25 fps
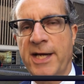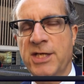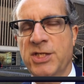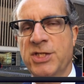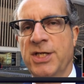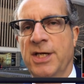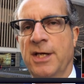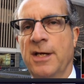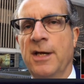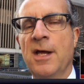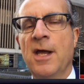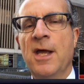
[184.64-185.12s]
the
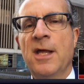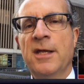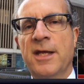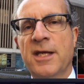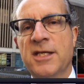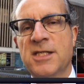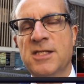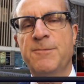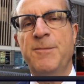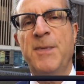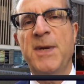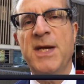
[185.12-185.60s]
election.
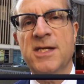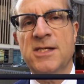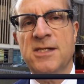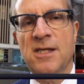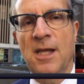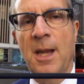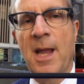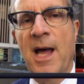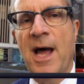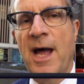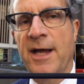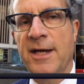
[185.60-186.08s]
That
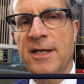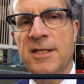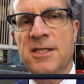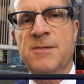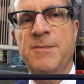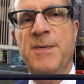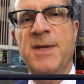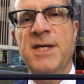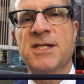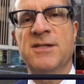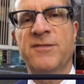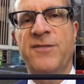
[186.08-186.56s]
speaks a lot.
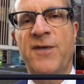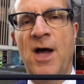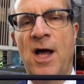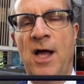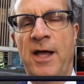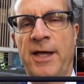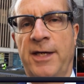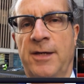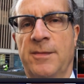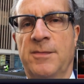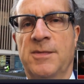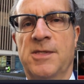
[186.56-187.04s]
It speaks
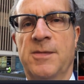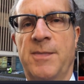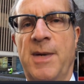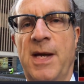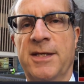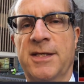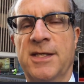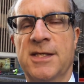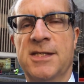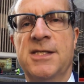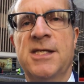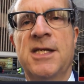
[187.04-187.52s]
volumes
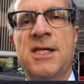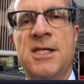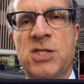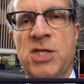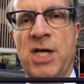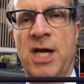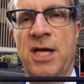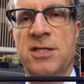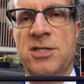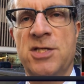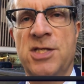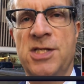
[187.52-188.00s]
about the sea
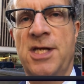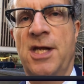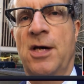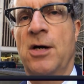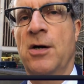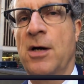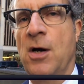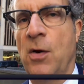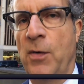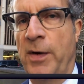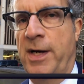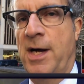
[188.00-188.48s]
changes
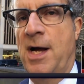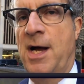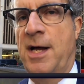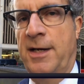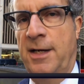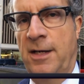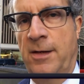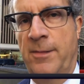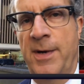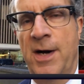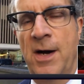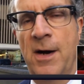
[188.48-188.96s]
that are going
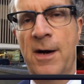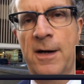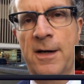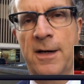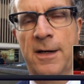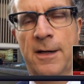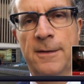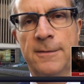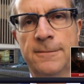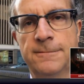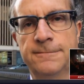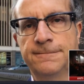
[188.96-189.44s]
on in
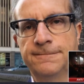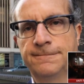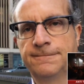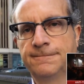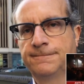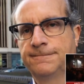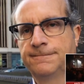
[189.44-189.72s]
America.